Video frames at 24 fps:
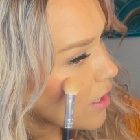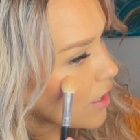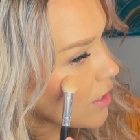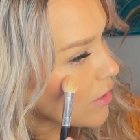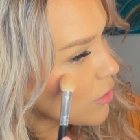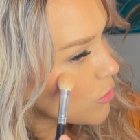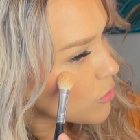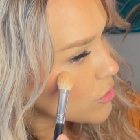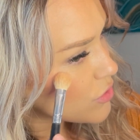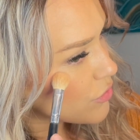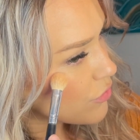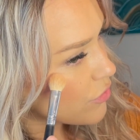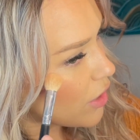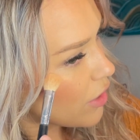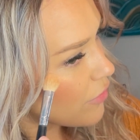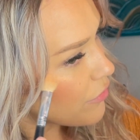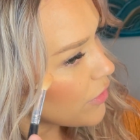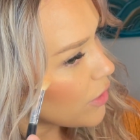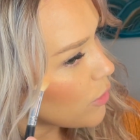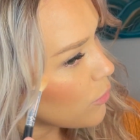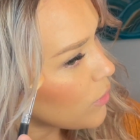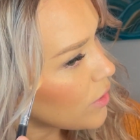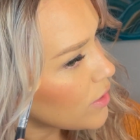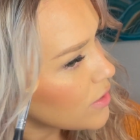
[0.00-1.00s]
Those
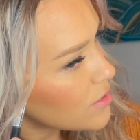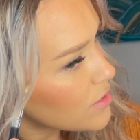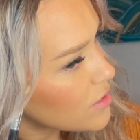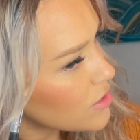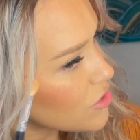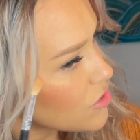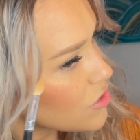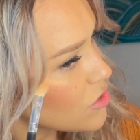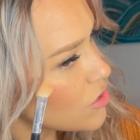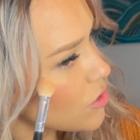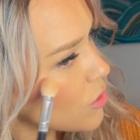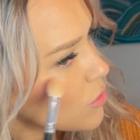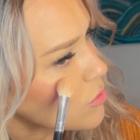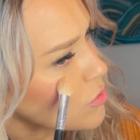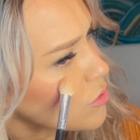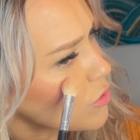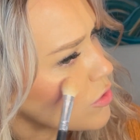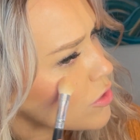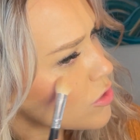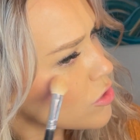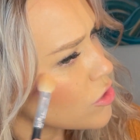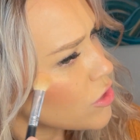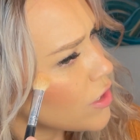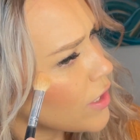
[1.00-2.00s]
fluffy ones just don't do
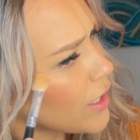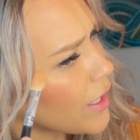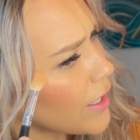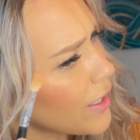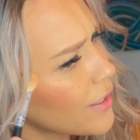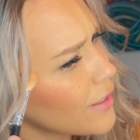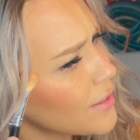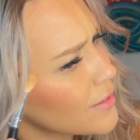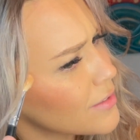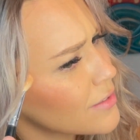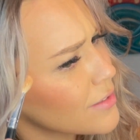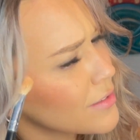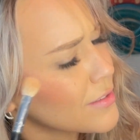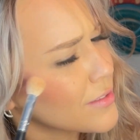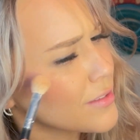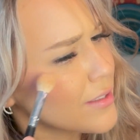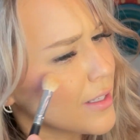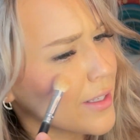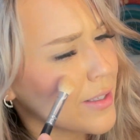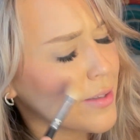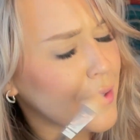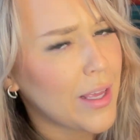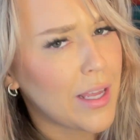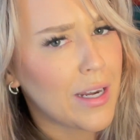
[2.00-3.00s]
the trick. It's just
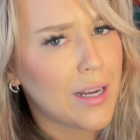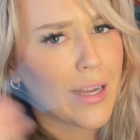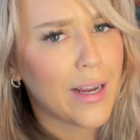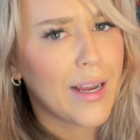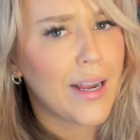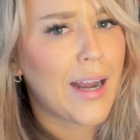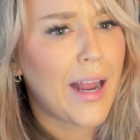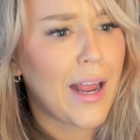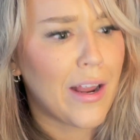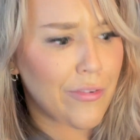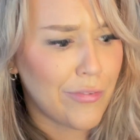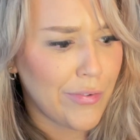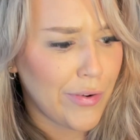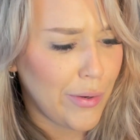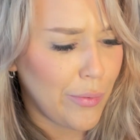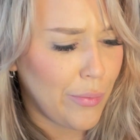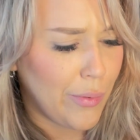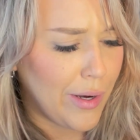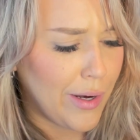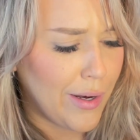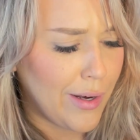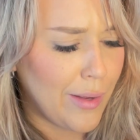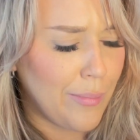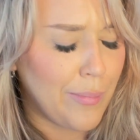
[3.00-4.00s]
like getting it
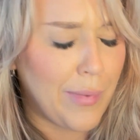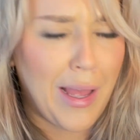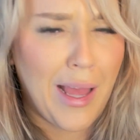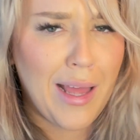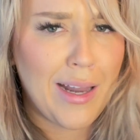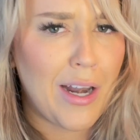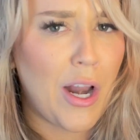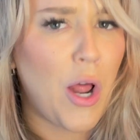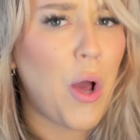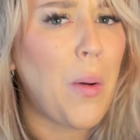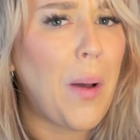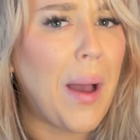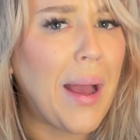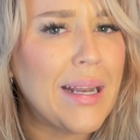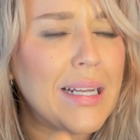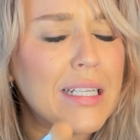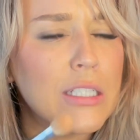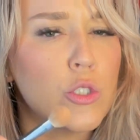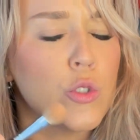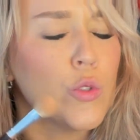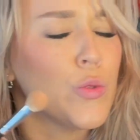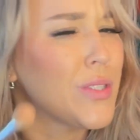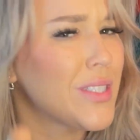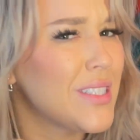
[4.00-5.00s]
everywhere. I'm like, no, I need
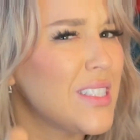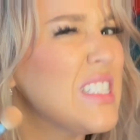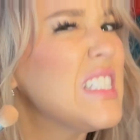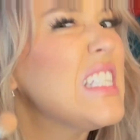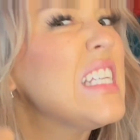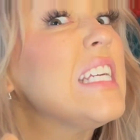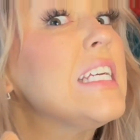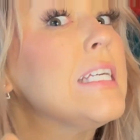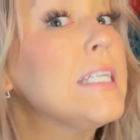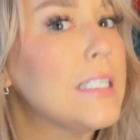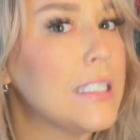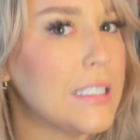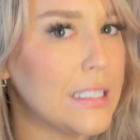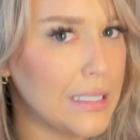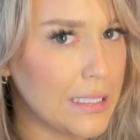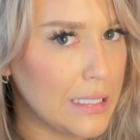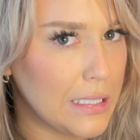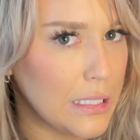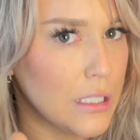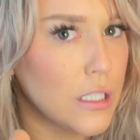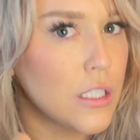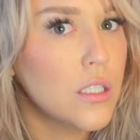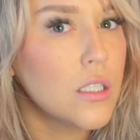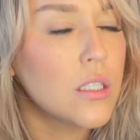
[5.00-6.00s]
to
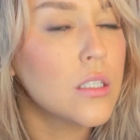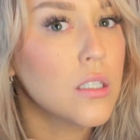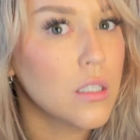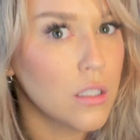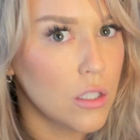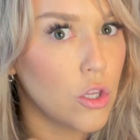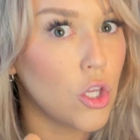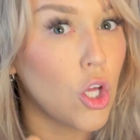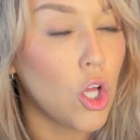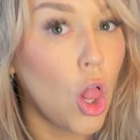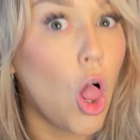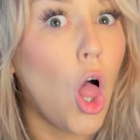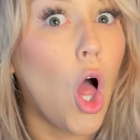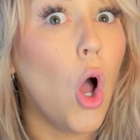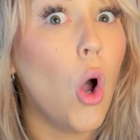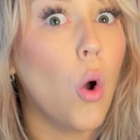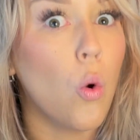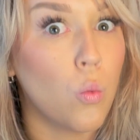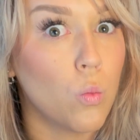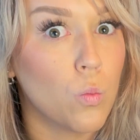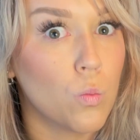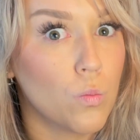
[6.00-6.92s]
see the glow.